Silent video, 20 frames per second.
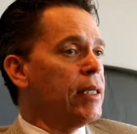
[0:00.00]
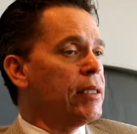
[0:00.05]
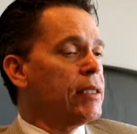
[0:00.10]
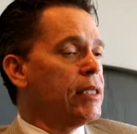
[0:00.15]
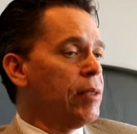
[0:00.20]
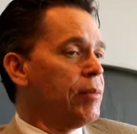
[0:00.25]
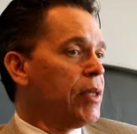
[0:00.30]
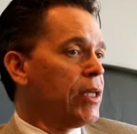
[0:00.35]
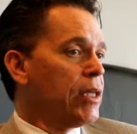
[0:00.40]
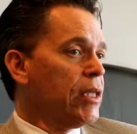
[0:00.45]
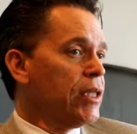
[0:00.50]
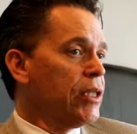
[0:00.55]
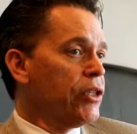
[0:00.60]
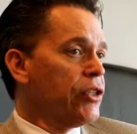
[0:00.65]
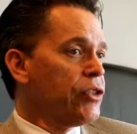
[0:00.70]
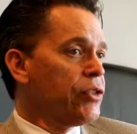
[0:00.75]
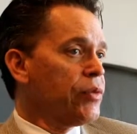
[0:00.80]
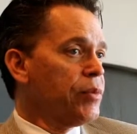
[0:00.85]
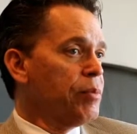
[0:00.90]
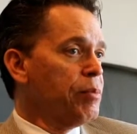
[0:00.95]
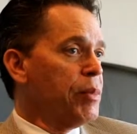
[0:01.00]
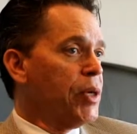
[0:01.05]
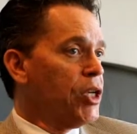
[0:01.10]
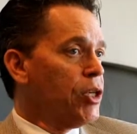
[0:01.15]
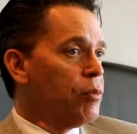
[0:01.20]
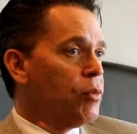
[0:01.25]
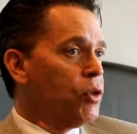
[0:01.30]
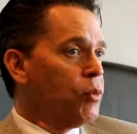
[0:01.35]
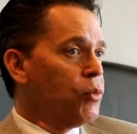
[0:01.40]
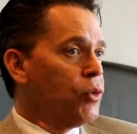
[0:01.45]
Typically there's
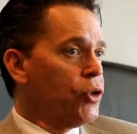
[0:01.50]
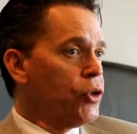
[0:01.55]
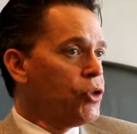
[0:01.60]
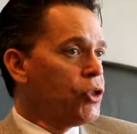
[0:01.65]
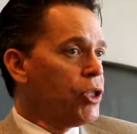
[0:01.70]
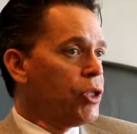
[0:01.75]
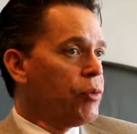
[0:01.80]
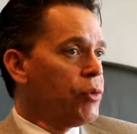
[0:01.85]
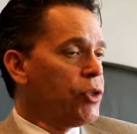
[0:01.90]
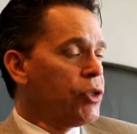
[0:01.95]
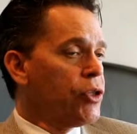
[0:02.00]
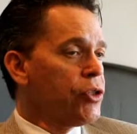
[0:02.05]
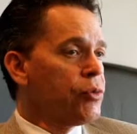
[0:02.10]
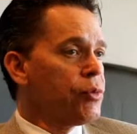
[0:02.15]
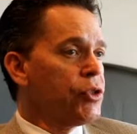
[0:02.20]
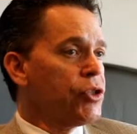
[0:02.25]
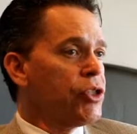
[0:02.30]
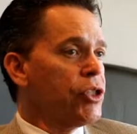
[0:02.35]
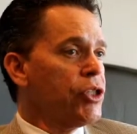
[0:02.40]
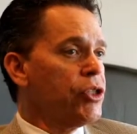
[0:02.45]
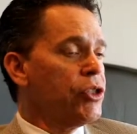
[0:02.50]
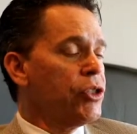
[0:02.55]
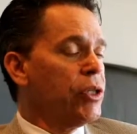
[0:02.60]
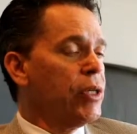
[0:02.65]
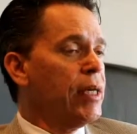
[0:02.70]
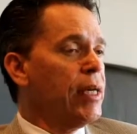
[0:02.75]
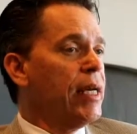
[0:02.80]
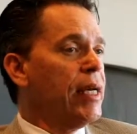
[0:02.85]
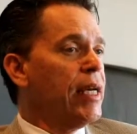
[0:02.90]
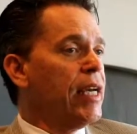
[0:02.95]
minimal bruising with this
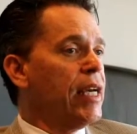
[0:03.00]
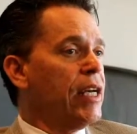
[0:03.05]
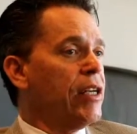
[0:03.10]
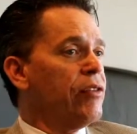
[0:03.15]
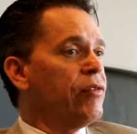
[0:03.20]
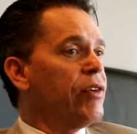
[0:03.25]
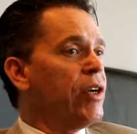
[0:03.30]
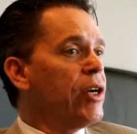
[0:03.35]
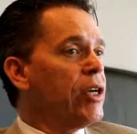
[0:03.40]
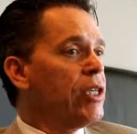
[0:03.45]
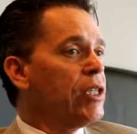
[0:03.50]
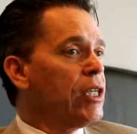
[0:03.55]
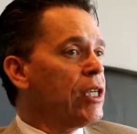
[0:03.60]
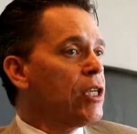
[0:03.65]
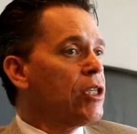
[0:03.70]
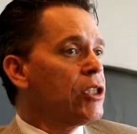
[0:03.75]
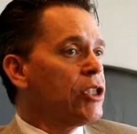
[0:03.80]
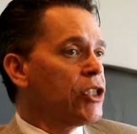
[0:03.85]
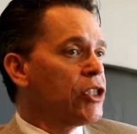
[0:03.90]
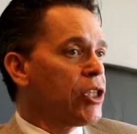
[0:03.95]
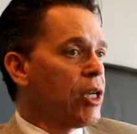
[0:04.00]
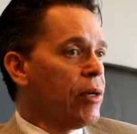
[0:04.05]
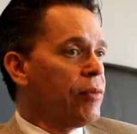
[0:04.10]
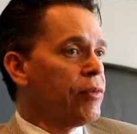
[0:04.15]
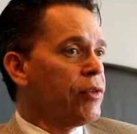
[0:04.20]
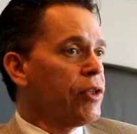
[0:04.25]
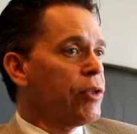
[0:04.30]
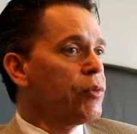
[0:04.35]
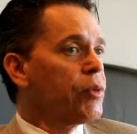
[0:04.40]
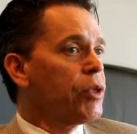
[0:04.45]
procedure and very little
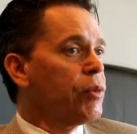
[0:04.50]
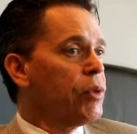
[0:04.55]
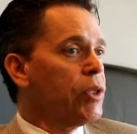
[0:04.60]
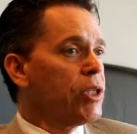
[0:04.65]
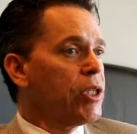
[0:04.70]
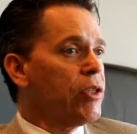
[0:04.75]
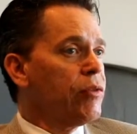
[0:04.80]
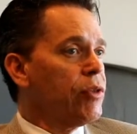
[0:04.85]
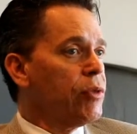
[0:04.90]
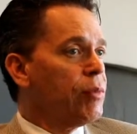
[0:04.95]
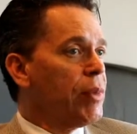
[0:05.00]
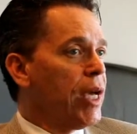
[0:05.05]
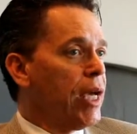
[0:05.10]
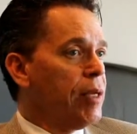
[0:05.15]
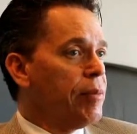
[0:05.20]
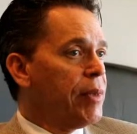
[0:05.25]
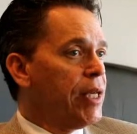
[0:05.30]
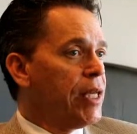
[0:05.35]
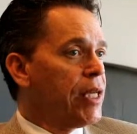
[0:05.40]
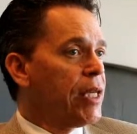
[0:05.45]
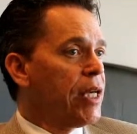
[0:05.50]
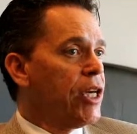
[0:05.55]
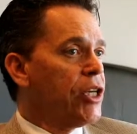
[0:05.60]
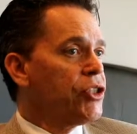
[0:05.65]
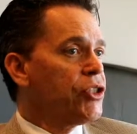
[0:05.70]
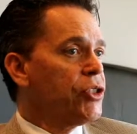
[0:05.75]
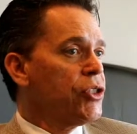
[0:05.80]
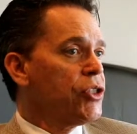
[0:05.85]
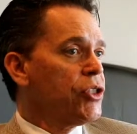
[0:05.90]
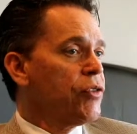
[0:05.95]
discomfort. We will give you pain
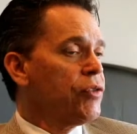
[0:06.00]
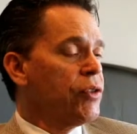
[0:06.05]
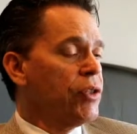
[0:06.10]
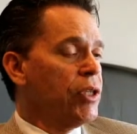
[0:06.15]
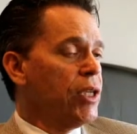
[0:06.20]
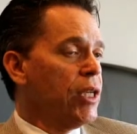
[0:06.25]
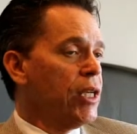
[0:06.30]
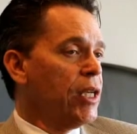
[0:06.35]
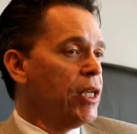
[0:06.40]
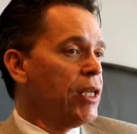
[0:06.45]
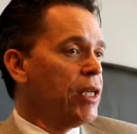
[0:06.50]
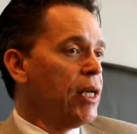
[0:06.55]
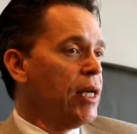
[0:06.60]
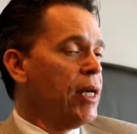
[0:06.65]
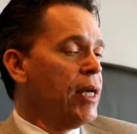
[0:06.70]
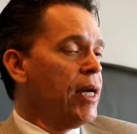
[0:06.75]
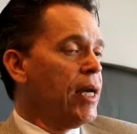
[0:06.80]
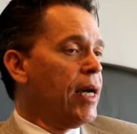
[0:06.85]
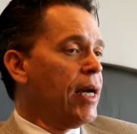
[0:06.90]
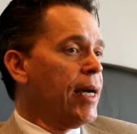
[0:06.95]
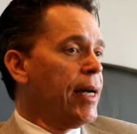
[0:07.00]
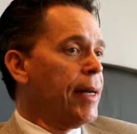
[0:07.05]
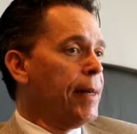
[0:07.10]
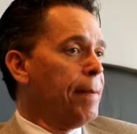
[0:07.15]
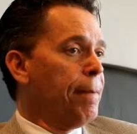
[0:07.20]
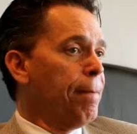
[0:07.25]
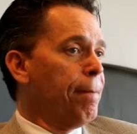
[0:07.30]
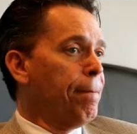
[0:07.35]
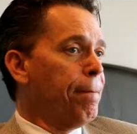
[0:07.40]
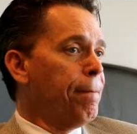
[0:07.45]
medications if you need it,
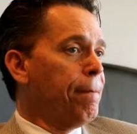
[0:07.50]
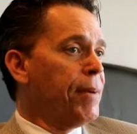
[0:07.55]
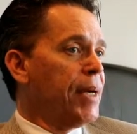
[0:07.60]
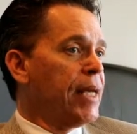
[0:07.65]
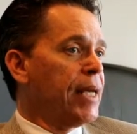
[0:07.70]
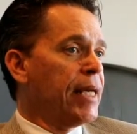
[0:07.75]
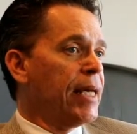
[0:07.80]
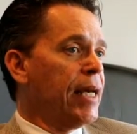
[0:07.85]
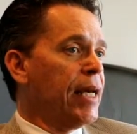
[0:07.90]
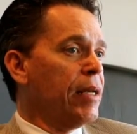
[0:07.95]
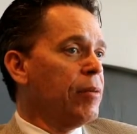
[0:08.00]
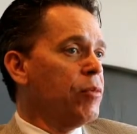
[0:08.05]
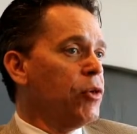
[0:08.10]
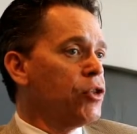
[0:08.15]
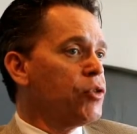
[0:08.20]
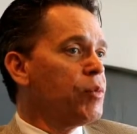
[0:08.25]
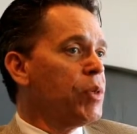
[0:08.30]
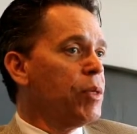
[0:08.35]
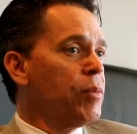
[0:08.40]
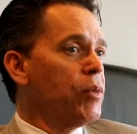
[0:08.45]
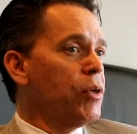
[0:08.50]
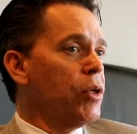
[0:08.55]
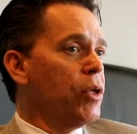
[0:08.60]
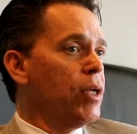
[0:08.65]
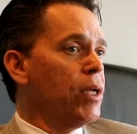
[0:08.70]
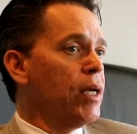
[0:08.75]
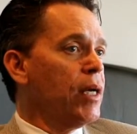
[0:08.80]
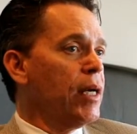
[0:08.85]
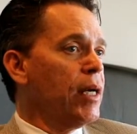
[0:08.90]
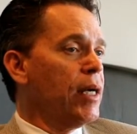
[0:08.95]
but again, most
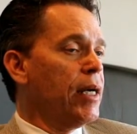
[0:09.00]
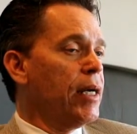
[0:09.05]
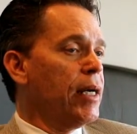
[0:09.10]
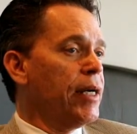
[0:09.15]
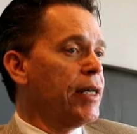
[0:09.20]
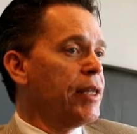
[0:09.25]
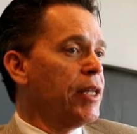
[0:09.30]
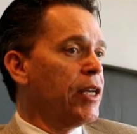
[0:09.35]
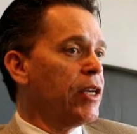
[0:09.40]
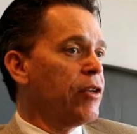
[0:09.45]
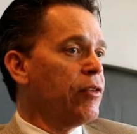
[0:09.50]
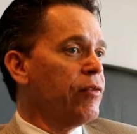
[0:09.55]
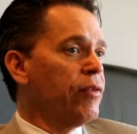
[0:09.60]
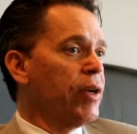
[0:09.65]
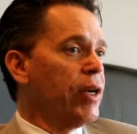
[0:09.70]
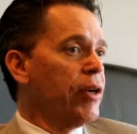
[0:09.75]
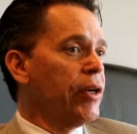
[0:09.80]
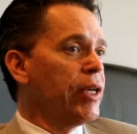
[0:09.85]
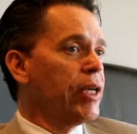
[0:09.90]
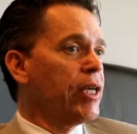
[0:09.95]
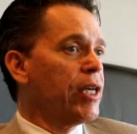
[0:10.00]
people I think are very